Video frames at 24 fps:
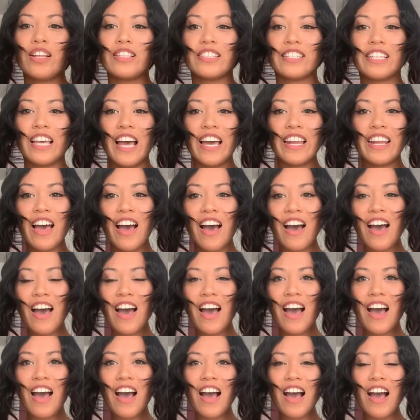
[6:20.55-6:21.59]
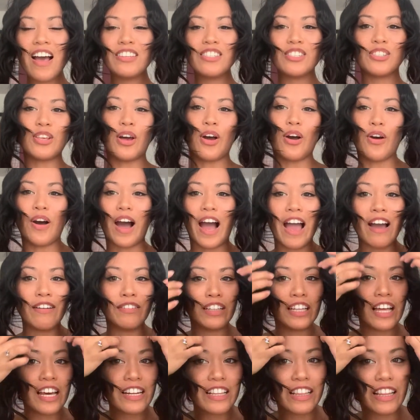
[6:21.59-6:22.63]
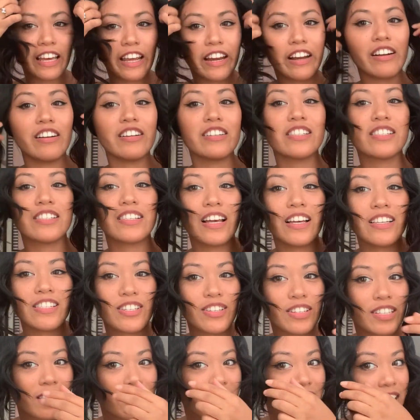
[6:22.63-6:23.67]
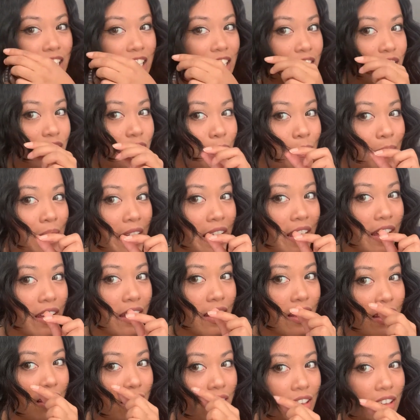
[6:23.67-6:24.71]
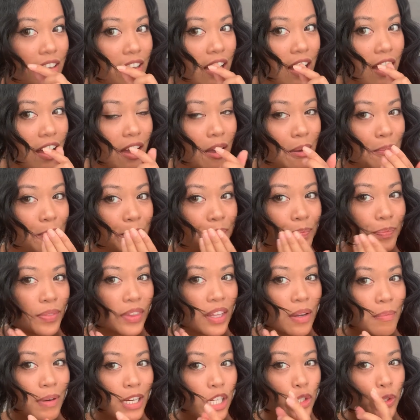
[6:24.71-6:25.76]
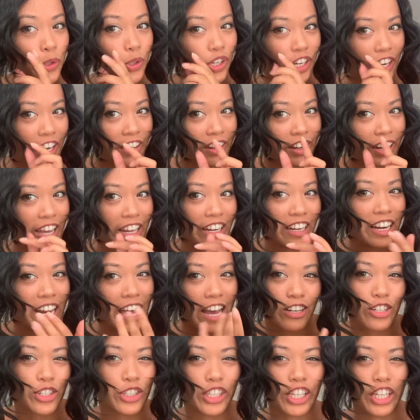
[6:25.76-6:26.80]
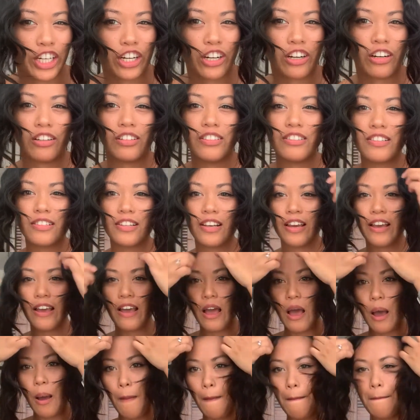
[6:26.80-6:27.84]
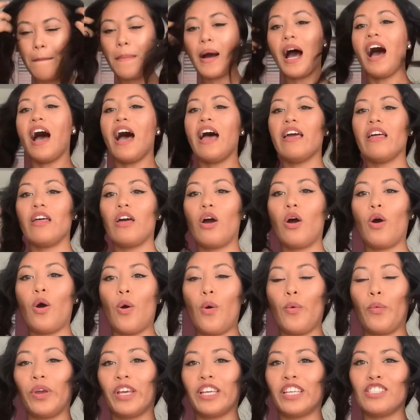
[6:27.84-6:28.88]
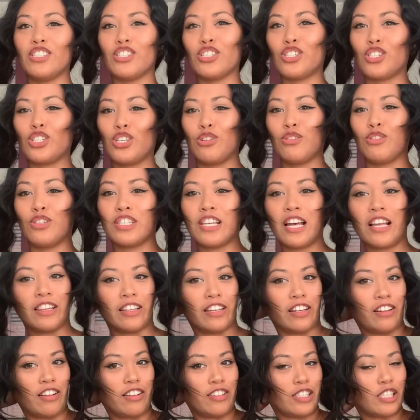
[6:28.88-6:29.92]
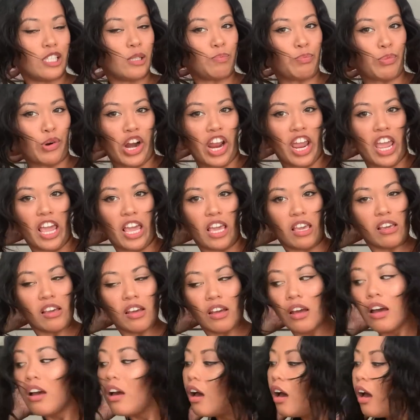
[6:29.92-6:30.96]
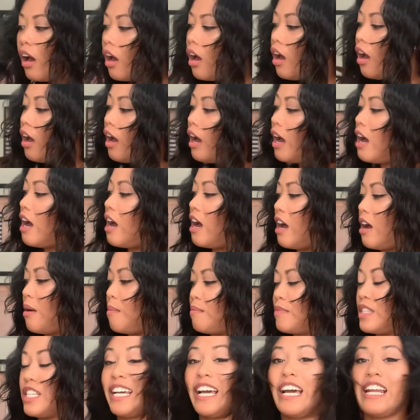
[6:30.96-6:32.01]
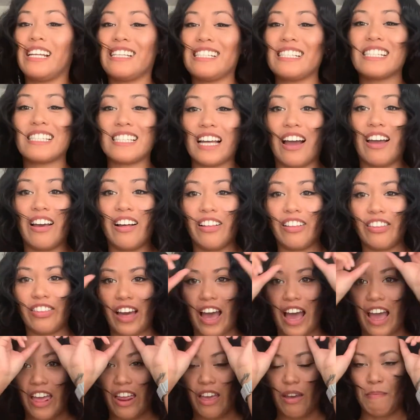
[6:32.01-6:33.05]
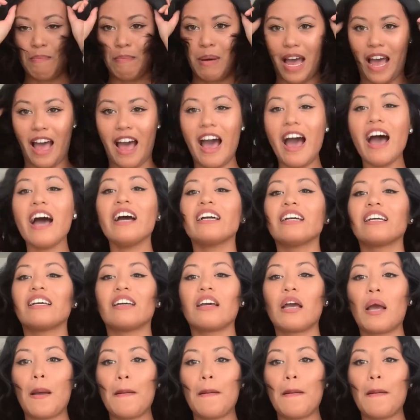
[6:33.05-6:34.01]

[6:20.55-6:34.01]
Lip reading: Ta-da! So I have a lot of layers, as you can see. So my shorter hair kind of naturally curls, but we can just use a little spray to kind of style that back.